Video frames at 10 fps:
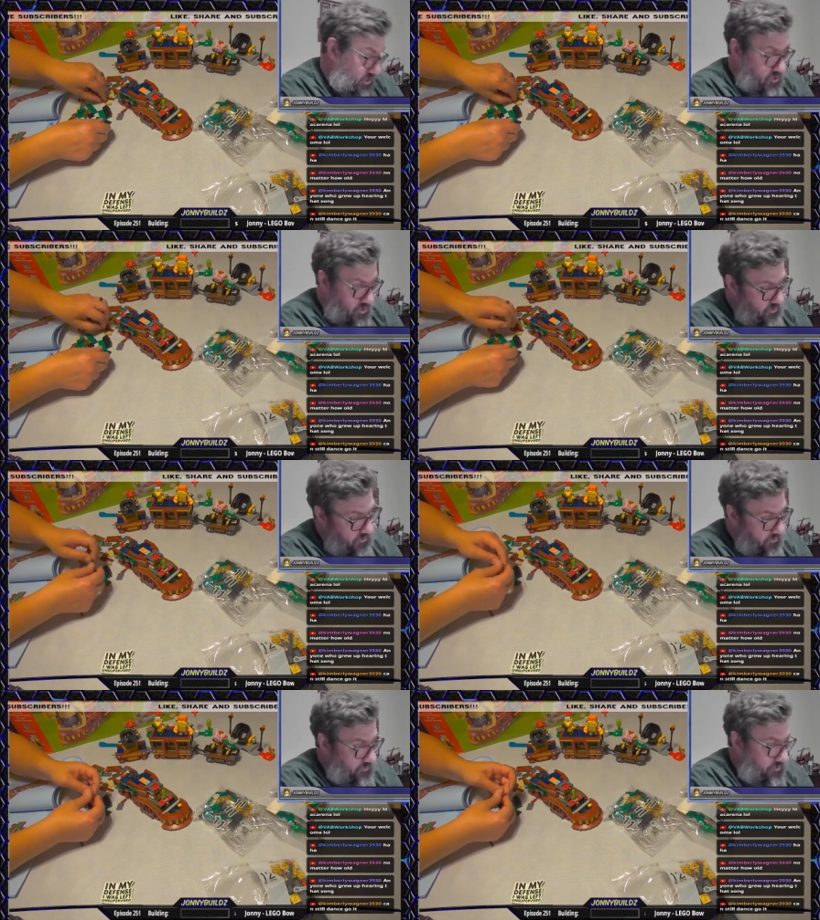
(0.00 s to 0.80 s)
true.
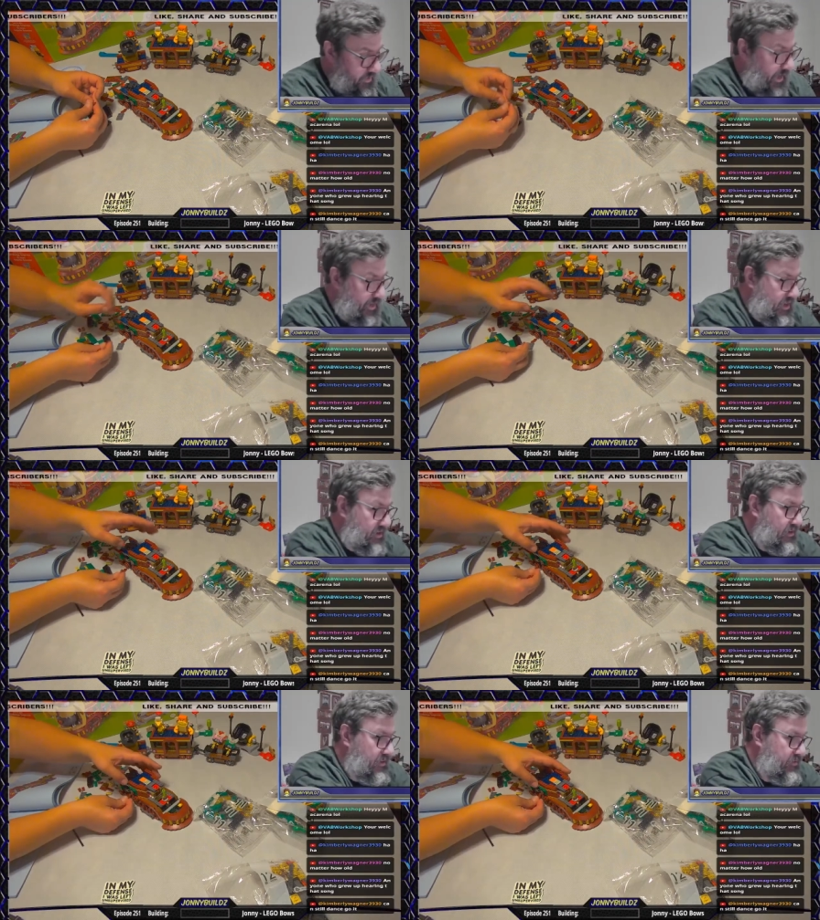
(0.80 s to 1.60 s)
I can
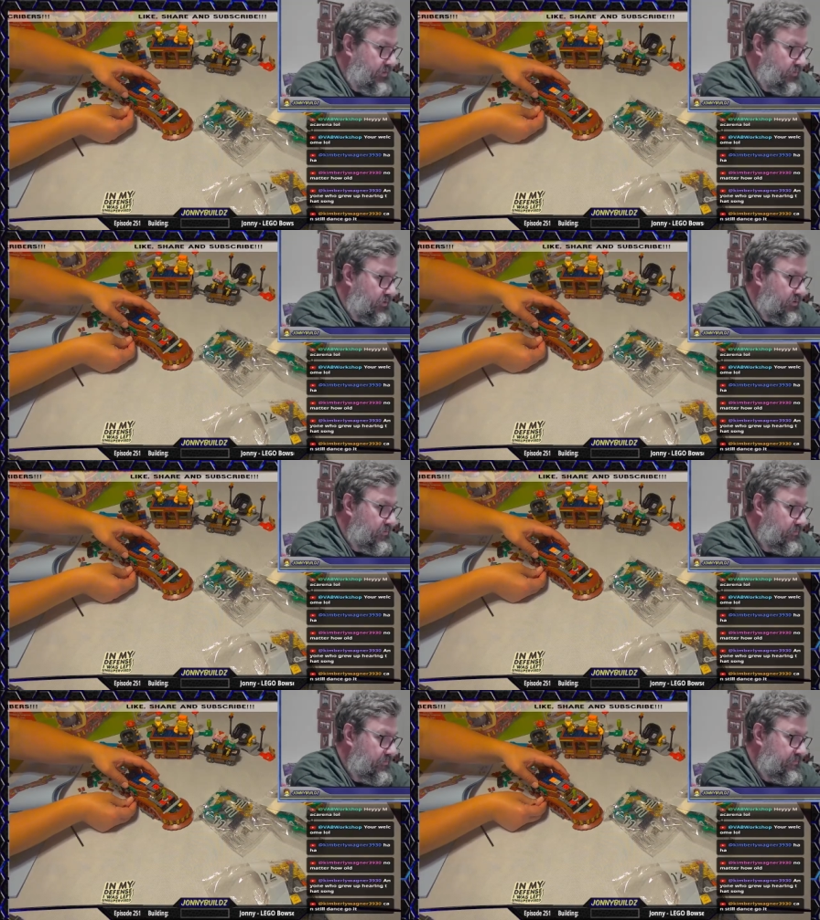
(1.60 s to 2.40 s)
dance if I want to.
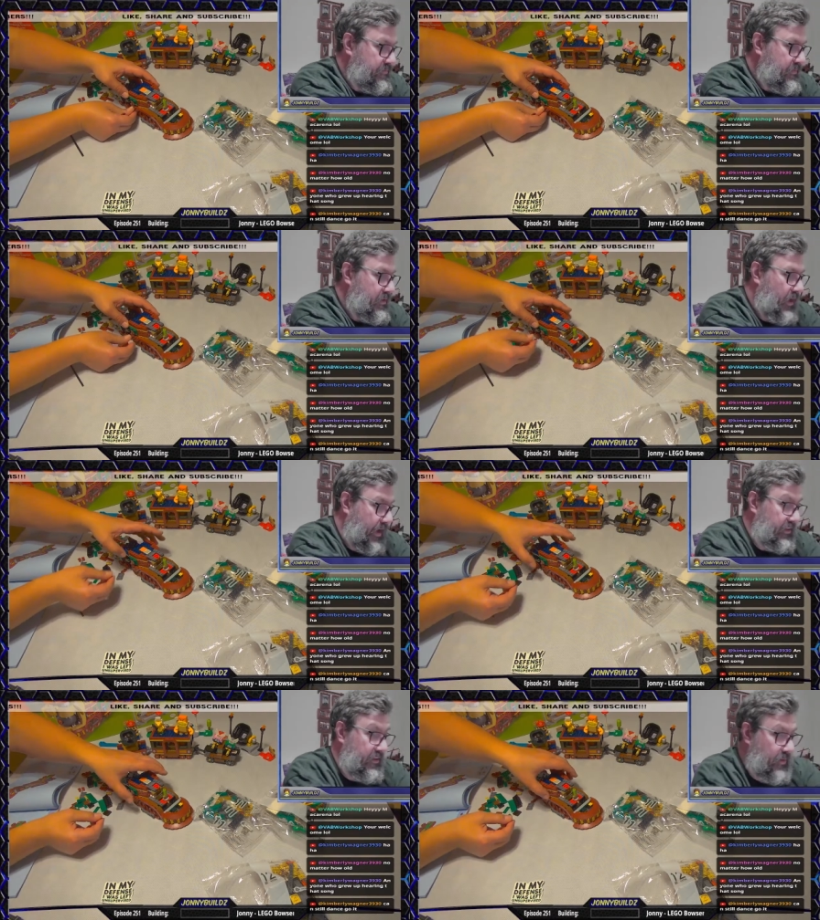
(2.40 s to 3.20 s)
I can
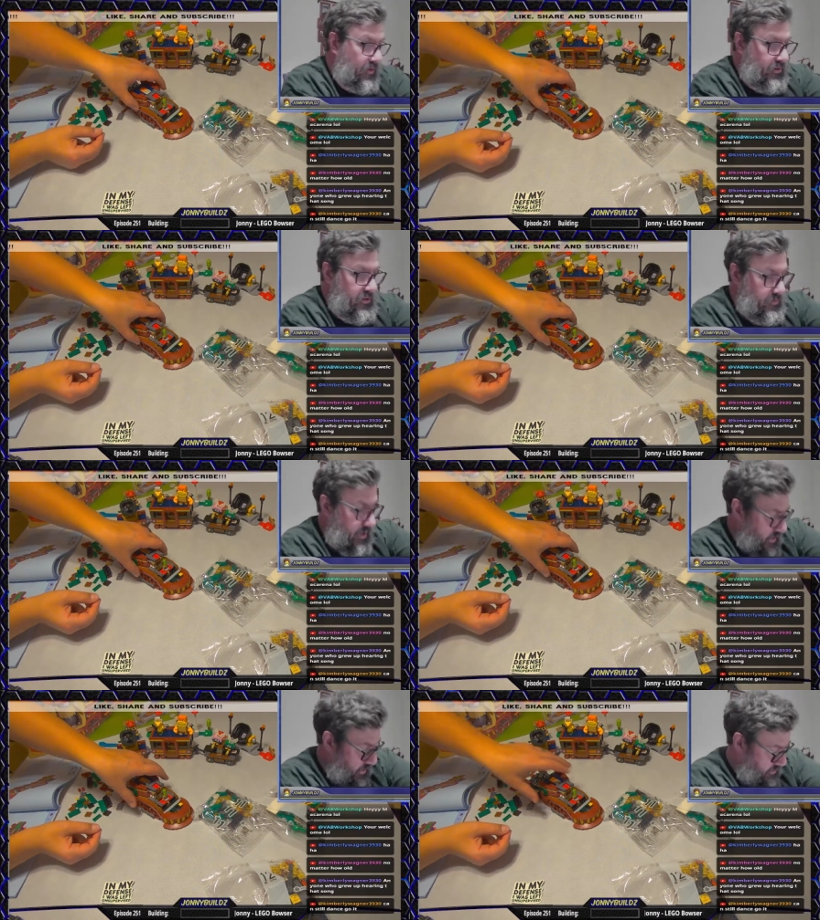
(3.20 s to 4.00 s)
leave my friends behind.